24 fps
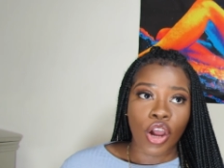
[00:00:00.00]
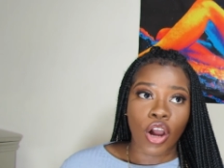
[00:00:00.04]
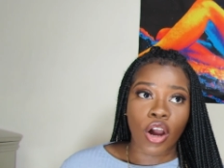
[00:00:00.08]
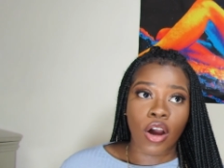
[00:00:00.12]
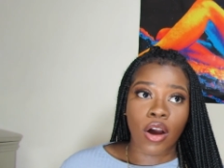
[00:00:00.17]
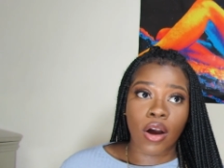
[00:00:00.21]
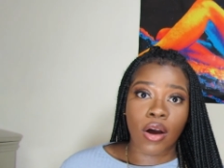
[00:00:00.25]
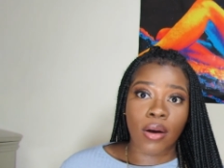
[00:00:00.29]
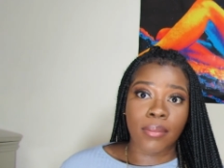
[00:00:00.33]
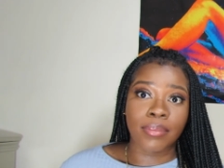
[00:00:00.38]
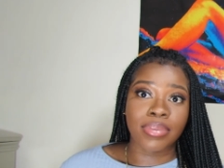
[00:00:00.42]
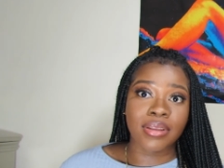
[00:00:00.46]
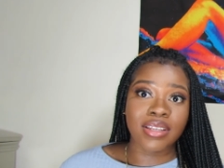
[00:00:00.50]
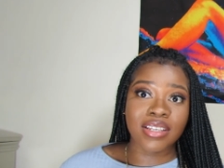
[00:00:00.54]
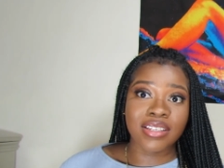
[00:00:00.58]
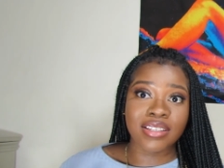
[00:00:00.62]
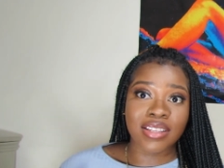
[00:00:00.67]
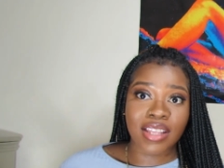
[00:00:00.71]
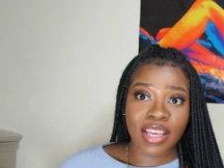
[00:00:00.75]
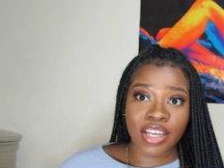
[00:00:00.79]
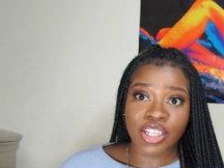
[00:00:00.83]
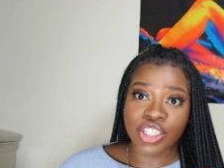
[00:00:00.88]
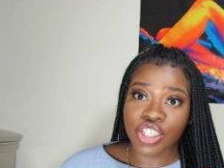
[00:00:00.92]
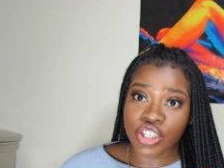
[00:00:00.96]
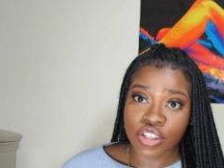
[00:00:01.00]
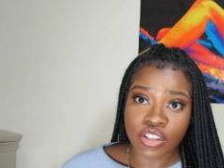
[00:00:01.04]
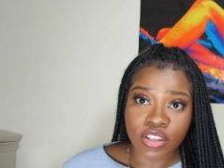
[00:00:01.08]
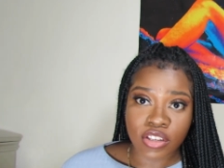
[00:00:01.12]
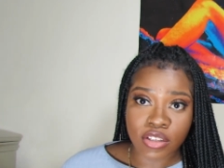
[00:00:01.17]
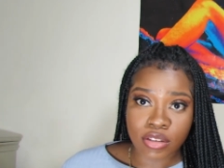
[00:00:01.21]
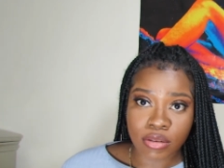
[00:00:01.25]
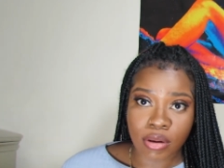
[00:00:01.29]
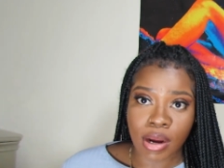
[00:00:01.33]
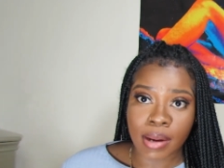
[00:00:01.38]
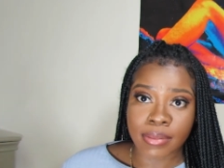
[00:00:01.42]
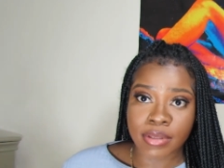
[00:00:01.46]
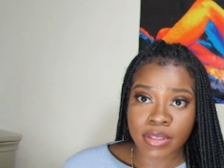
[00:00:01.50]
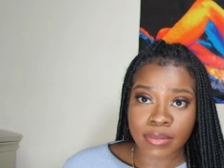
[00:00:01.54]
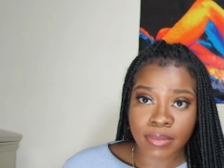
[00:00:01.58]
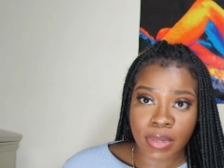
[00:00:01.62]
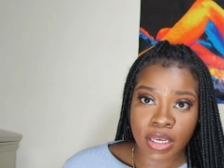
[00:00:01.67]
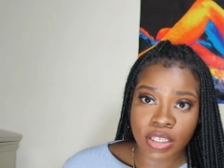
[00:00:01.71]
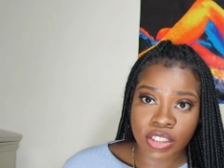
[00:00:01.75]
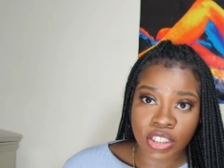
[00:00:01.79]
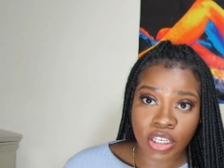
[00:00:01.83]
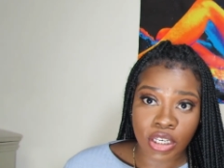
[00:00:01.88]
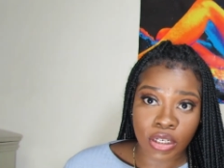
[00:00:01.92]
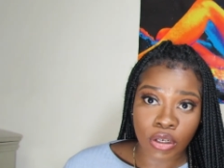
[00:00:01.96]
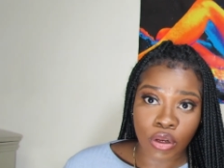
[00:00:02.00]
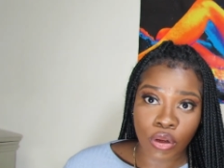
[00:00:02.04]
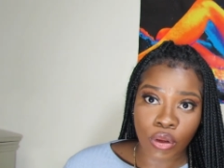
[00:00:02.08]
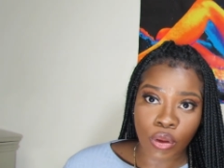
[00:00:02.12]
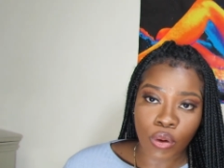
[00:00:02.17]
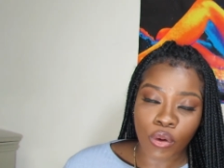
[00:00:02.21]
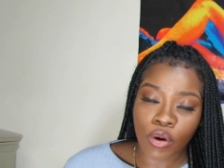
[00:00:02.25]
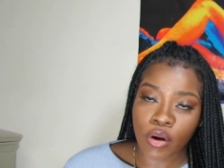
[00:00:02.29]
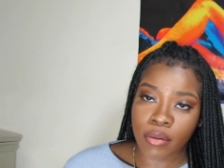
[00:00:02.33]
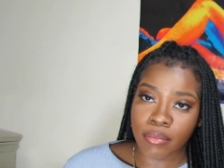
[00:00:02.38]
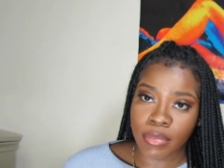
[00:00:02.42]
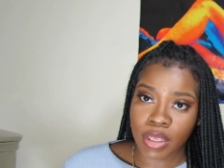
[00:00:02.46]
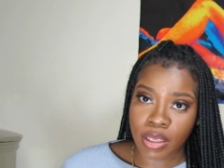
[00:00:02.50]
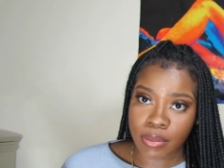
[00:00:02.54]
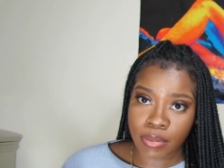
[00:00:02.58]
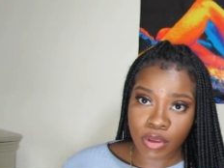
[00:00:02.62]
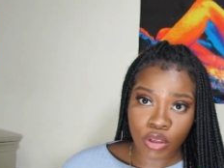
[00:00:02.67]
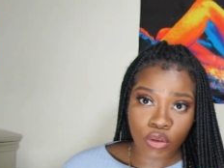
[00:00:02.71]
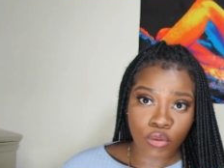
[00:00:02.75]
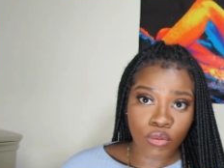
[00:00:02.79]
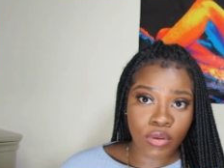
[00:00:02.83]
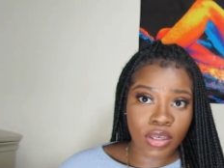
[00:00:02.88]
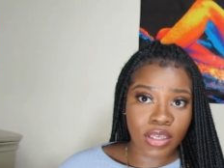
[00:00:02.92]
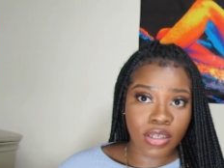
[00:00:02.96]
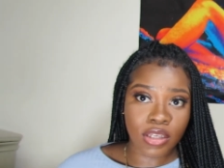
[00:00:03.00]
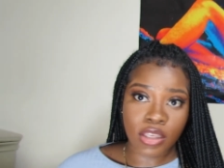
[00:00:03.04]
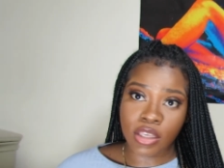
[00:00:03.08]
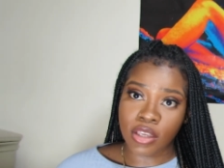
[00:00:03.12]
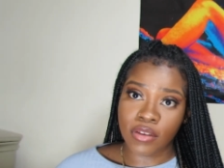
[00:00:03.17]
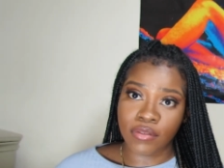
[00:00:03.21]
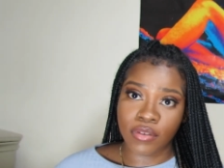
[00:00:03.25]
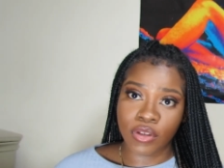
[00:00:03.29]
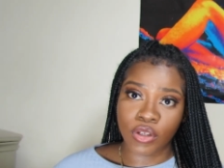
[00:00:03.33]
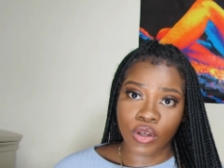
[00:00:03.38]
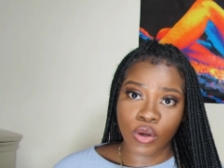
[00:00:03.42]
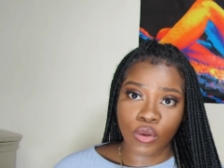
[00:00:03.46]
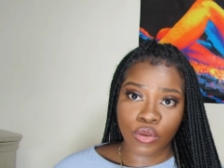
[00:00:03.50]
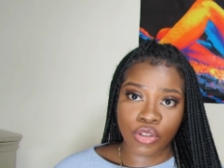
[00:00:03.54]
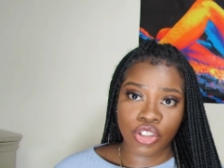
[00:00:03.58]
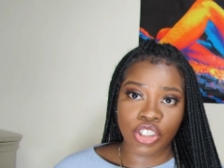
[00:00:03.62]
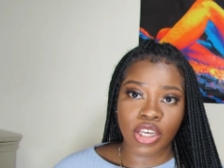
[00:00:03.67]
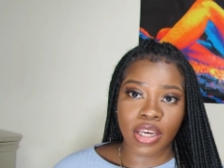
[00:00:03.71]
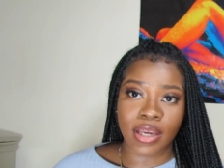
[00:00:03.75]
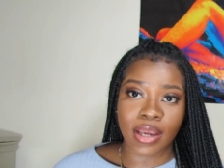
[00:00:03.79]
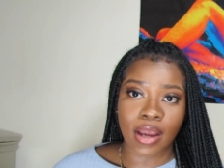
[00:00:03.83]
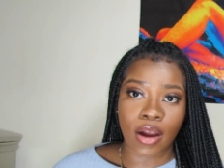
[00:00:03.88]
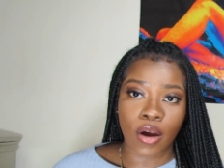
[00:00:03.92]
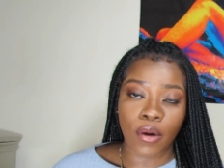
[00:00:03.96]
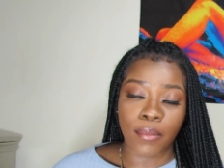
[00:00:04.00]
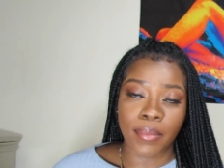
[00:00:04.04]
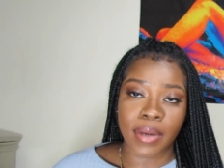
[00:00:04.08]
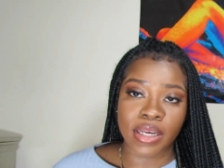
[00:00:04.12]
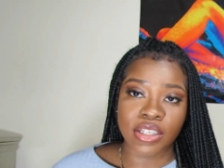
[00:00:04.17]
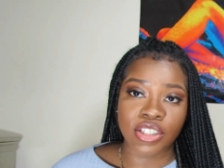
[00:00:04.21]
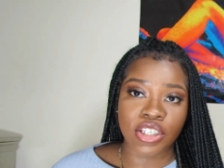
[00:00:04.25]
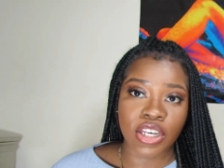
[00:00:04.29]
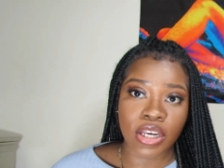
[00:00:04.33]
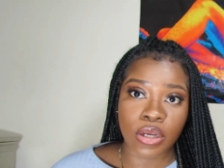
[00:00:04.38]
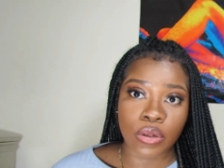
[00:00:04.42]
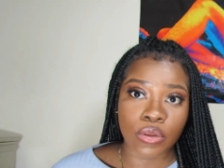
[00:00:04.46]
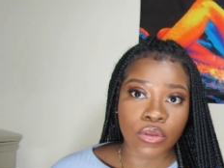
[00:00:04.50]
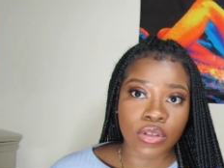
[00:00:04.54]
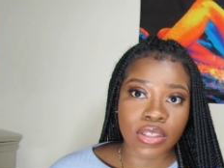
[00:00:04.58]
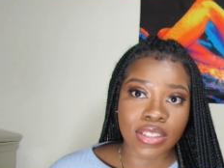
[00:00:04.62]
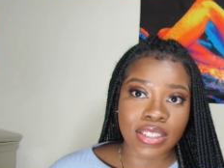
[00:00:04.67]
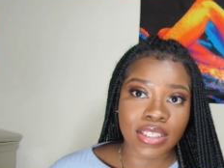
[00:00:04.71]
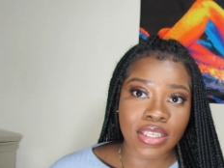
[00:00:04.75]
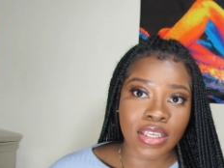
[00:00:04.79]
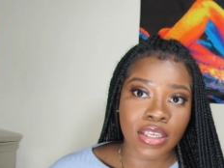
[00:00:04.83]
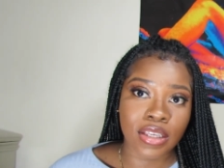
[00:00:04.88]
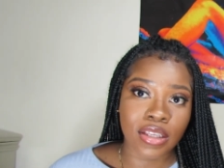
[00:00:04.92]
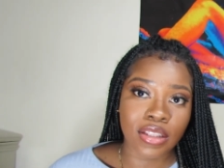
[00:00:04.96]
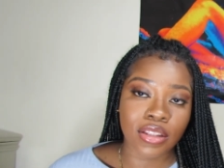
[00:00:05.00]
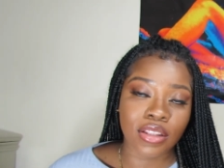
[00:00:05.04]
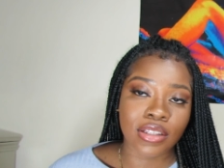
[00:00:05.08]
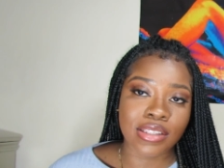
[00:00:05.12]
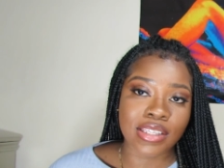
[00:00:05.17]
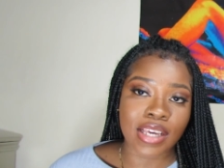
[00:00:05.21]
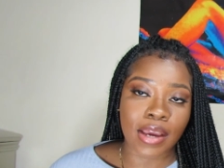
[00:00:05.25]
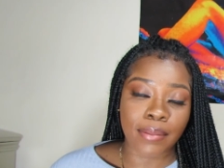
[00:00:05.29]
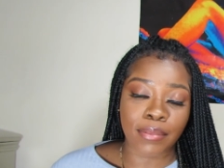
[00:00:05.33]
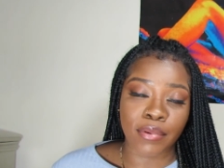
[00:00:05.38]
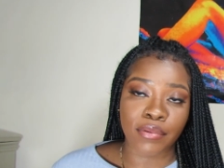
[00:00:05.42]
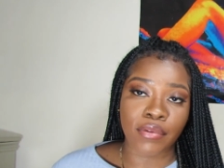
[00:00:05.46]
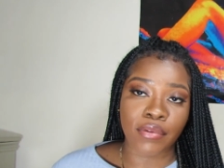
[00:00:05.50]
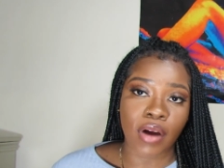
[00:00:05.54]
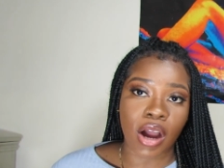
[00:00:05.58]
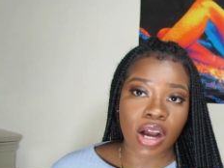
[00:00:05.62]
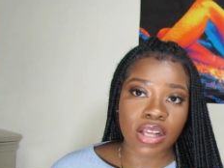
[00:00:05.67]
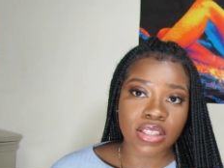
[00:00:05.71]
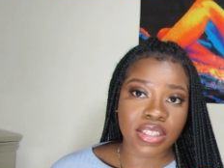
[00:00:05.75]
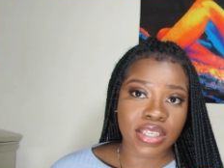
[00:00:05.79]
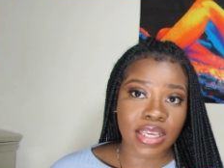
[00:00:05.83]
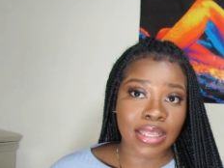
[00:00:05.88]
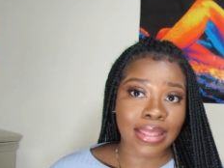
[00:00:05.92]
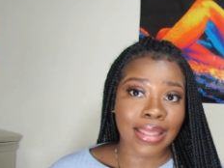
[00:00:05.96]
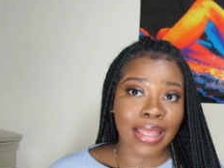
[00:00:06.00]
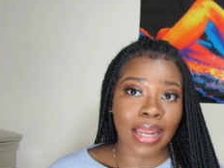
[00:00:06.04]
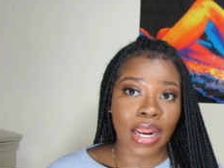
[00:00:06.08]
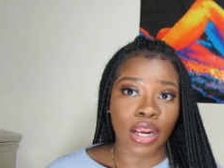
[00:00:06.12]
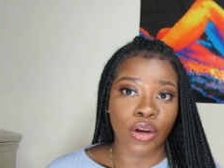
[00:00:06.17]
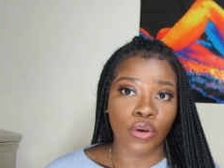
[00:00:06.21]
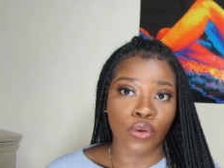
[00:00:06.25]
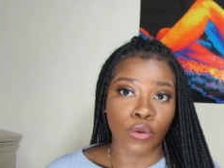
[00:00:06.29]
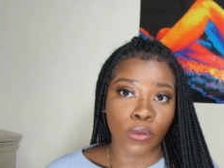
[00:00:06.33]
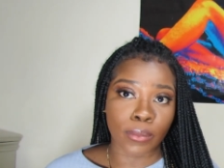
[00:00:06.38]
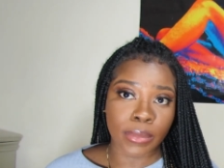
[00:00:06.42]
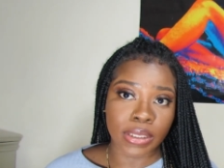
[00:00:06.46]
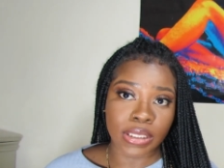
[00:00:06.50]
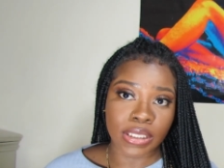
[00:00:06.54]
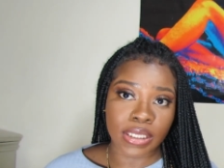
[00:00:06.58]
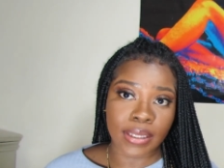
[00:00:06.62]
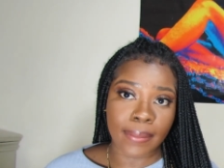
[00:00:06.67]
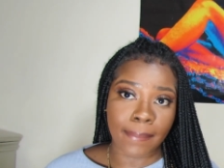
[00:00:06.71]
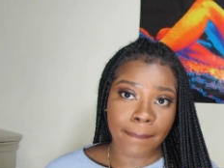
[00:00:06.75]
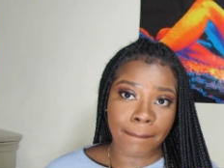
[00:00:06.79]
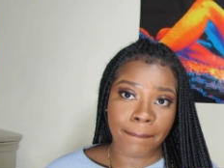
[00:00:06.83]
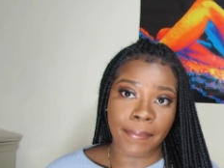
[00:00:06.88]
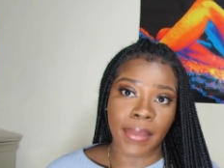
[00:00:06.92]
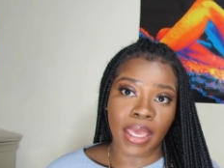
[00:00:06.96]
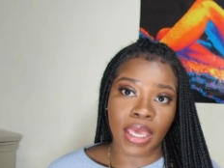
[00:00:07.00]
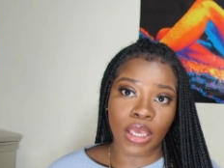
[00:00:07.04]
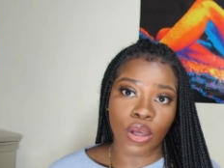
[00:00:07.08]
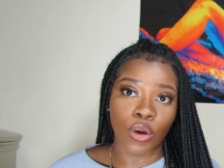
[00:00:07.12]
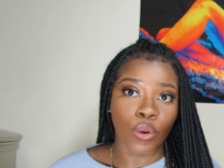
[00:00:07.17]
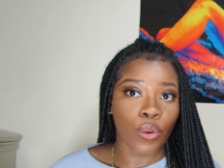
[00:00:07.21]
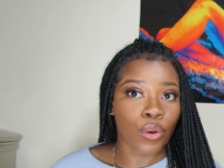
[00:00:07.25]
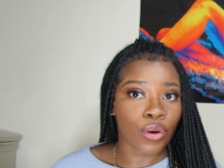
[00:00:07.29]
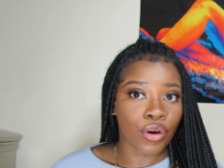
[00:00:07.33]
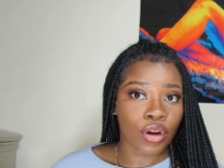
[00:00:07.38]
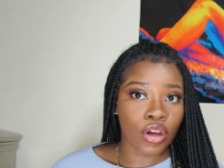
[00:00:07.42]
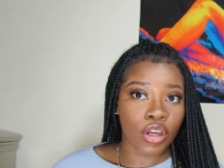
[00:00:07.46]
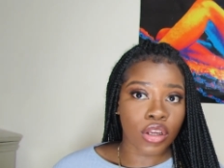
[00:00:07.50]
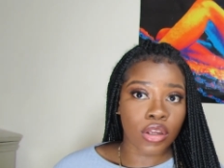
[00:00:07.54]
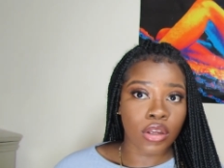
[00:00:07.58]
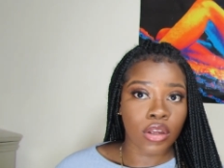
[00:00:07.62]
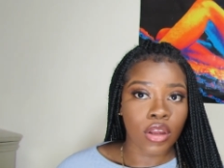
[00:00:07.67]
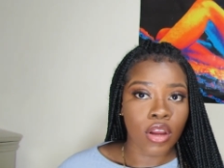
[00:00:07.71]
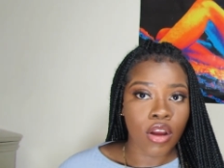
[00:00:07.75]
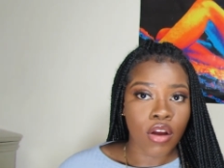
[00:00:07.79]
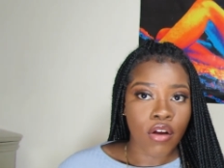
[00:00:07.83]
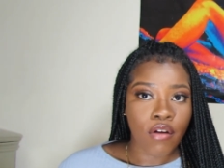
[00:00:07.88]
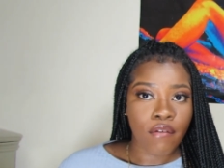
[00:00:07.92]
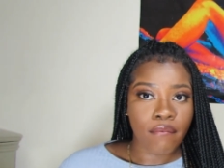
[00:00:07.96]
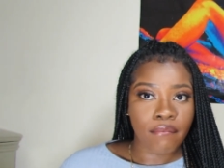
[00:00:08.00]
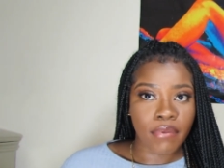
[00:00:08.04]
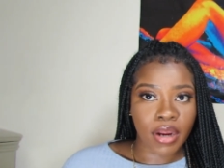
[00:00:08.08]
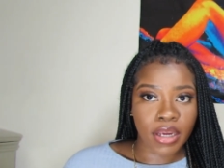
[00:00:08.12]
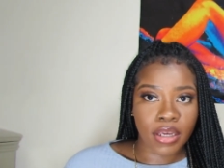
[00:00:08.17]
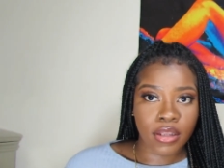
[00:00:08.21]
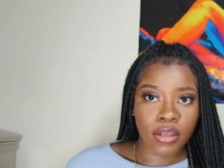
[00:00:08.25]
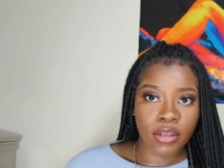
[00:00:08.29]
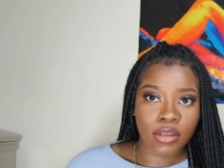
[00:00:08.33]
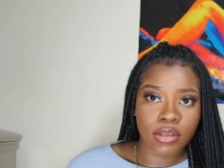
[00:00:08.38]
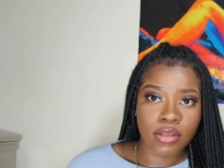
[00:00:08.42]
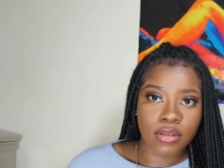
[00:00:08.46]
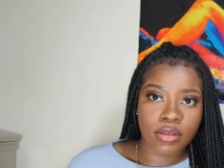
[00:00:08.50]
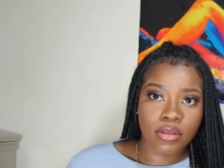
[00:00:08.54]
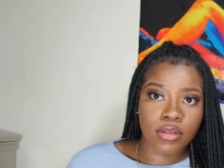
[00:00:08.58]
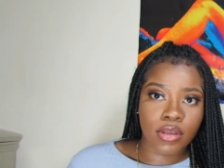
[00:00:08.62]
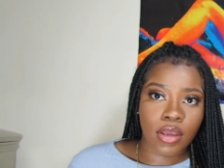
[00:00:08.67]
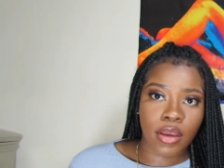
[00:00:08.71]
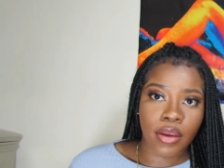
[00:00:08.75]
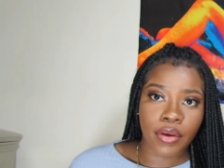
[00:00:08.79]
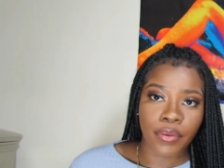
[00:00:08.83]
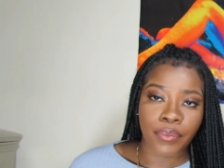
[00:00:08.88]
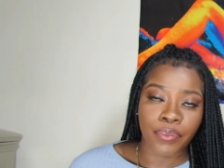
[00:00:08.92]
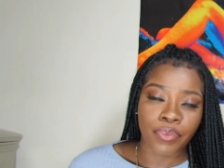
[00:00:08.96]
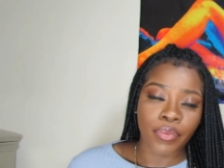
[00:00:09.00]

Um, please like, share, and subscribe to my channel, or maybe you can even go check out my channel to see the type of content that I normally make on a regular day.